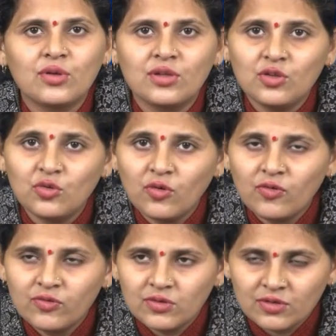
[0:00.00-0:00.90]
You
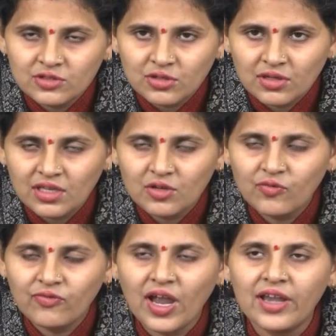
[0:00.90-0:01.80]

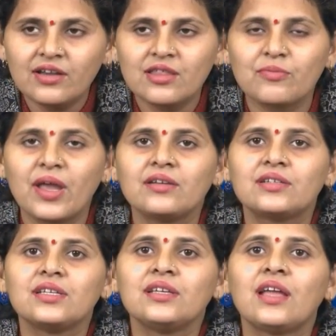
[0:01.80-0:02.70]
find
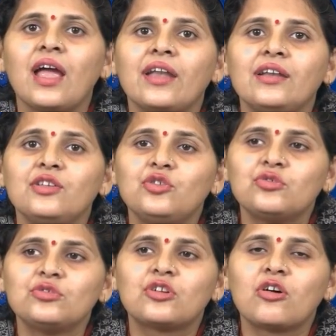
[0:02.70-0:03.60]
symmetry and
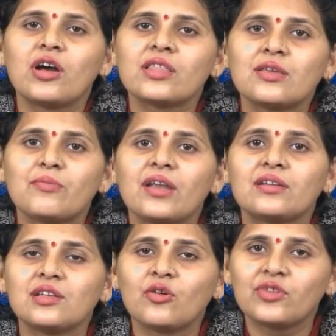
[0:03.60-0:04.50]
you draw a
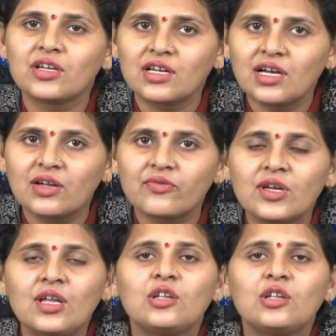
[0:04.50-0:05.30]
symmetry of the curve.